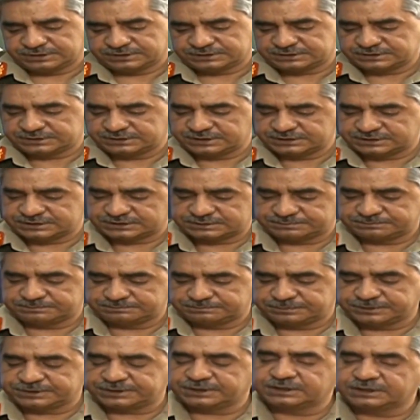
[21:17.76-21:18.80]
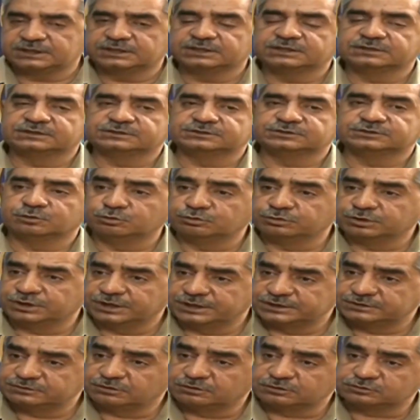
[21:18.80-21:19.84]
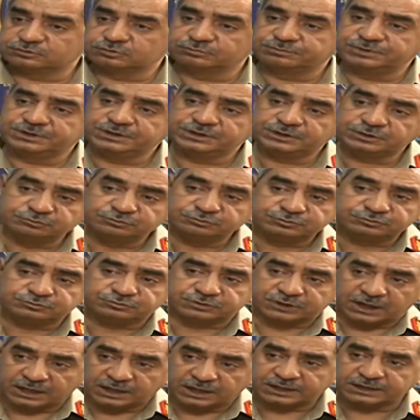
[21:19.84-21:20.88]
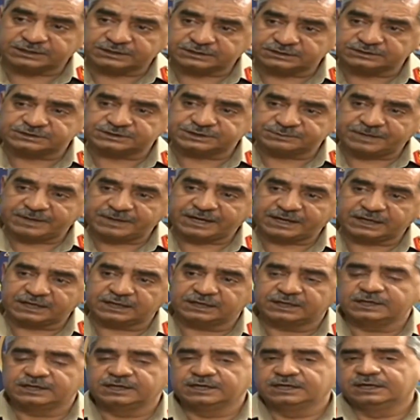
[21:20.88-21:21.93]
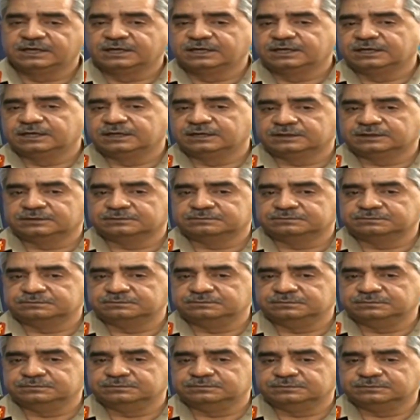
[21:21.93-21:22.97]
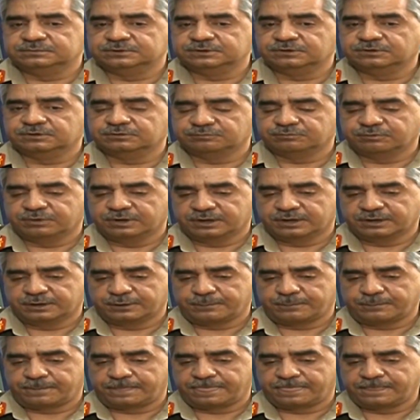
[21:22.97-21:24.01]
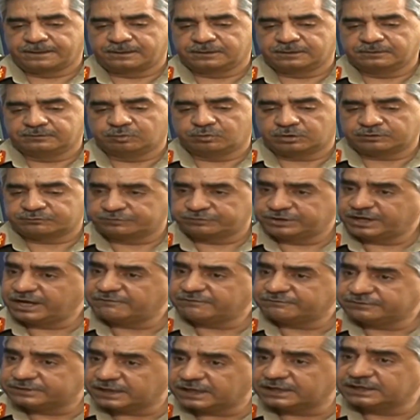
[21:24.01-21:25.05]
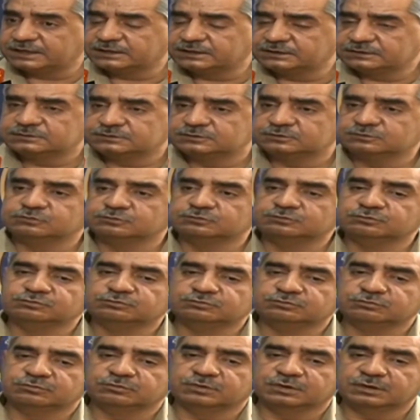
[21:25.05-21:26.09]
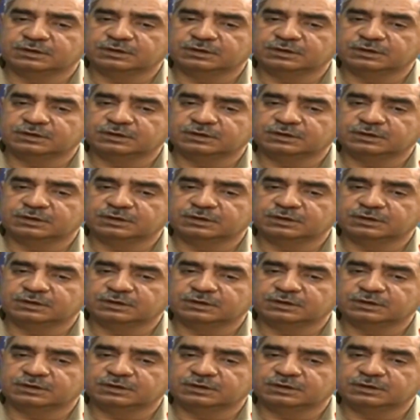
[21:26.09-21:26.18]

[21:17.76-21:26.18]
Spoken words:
since this particular zone is also being used to target the CPEC, what we have done to